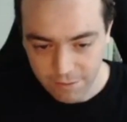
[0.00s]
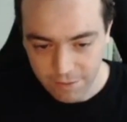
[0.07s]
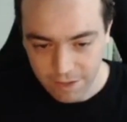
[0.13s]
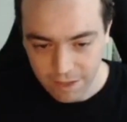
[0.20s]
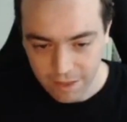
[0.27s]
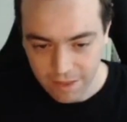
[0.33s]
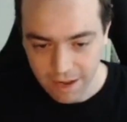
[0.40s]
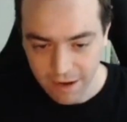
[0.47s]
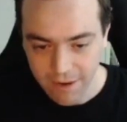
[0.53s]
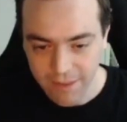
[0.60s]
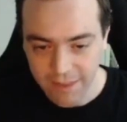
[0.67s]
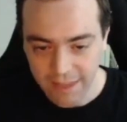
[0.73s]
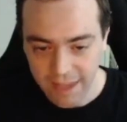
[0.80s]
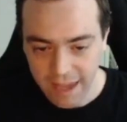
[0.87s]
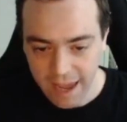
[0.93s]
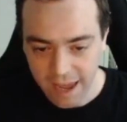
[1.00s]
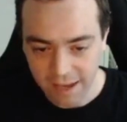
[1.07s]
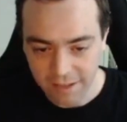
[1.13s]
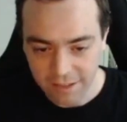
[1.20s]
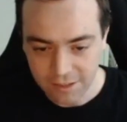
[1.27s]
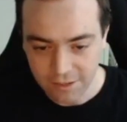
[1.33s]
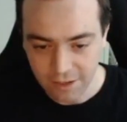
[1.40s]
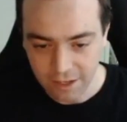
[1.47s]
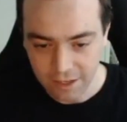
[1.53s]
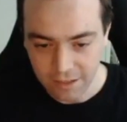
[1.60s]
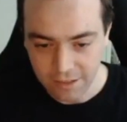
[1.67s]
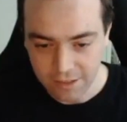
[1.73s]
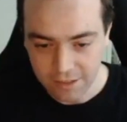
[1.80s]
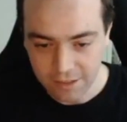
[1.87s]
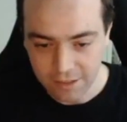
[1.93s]
there at the end, so I can
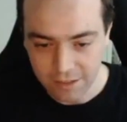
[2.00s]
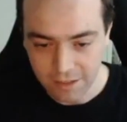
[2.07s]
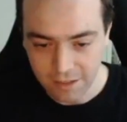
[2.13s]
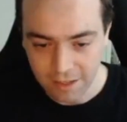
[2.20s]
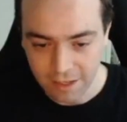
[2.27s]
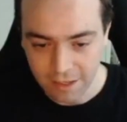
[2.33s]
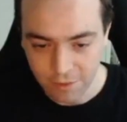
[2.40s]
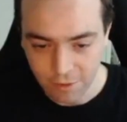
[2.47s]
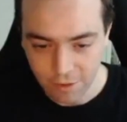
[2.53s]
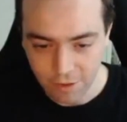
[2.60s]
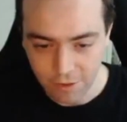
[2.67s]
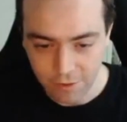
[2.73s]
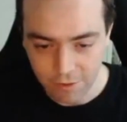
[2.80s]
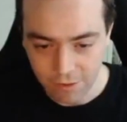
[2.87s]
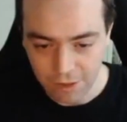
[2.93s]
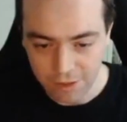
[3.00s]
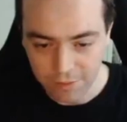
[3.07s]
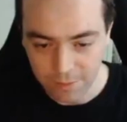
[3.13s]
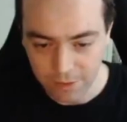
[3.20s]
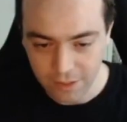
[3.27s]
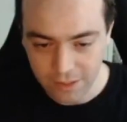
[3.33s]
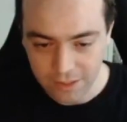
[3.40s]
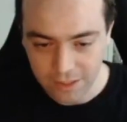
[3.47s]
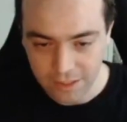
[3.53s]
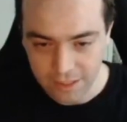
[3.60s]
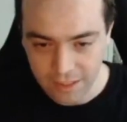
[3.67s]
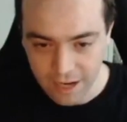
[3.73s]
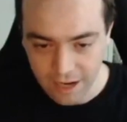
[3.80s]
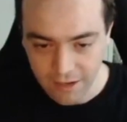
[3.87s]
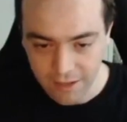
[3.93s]
just ignore the orange bullets
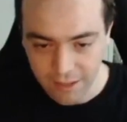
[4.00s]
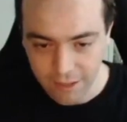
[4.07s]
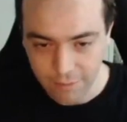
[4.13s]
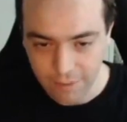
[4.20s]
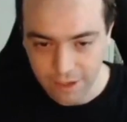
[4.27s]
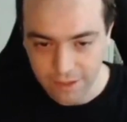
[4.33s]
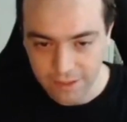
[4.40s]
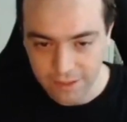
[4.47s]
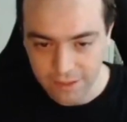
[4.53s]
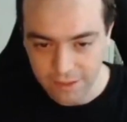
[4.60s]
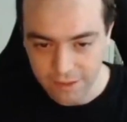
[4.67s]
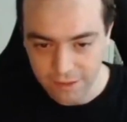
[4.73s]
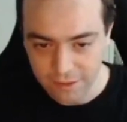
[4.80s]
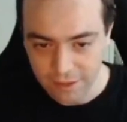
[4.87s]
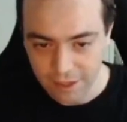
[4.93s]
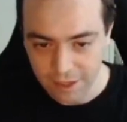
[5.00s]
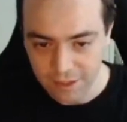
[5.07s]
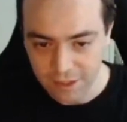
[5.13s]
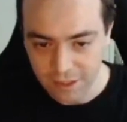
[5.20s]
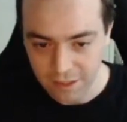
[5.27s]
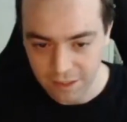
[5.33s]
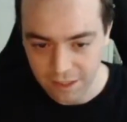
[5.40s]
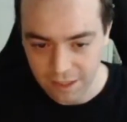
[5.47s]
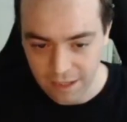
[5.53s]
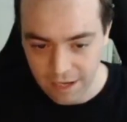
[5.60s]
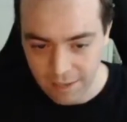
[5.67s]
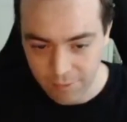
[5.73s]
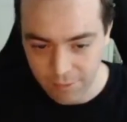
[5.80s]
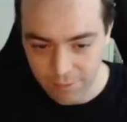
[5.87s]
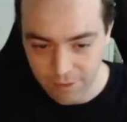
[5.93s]
entirely while still dodging the
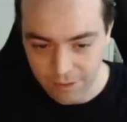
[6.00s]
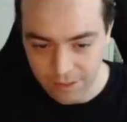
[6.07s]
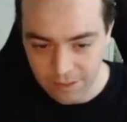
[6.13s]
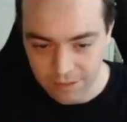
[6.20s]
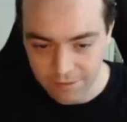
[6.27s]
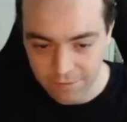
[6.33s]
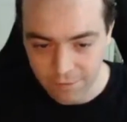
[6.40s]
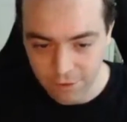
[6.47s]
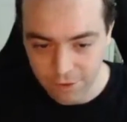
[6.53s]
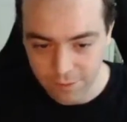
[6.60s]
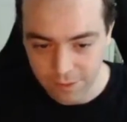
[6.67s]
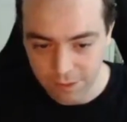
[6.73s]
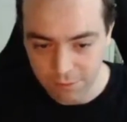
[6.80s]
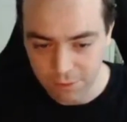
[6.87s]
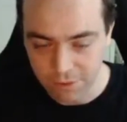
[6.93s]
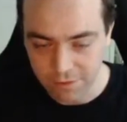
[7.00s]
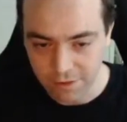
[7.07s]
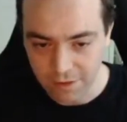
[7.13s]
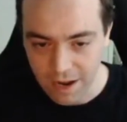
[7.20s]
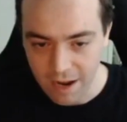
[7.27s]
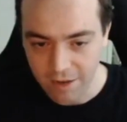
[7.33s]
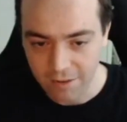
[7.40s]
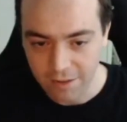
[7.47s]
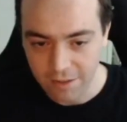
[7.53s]
aimed bullets that force me to move around.